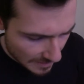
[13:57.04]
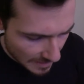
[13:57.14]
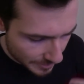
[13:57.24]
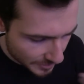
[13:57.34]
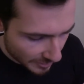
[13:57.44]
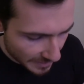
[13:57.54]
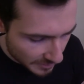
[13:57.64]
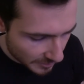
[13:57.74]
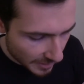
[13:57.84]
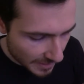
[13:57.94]
I'm trying
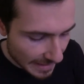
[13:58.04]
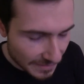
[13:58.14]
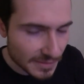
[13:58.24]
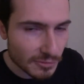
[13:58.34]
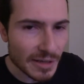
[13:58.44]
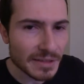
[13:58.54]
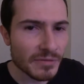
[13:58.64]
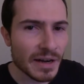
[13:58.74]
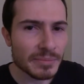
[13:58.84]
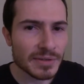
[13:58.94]
to get the right
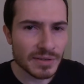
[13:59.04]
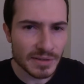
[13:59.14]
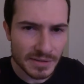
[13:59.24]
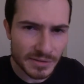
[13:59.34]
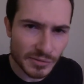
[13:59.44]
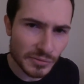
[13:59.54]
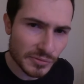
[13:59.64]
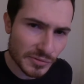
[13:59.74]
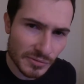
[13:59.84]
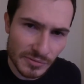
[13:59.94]
vibes
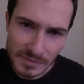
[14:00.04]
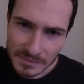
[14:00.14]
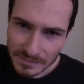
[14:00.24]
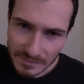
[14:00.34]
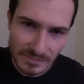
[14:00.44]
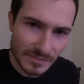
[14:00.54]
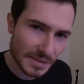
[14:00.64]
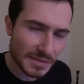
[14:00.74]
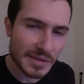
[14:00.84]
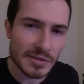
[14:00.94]
to
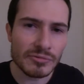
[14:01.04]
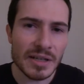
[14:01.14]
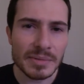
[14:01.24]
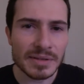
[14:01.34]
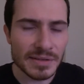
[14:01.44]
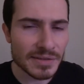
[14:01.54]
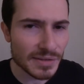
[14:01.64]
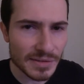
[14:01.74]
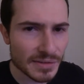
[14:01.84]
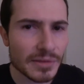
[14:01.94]
describe it
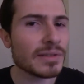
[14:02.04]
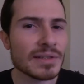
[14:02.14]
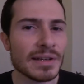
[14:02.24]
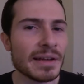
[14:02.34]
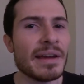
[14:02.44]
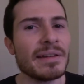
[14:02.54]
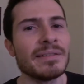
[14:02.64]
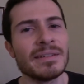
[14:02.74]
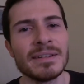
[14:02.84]
as good as I can.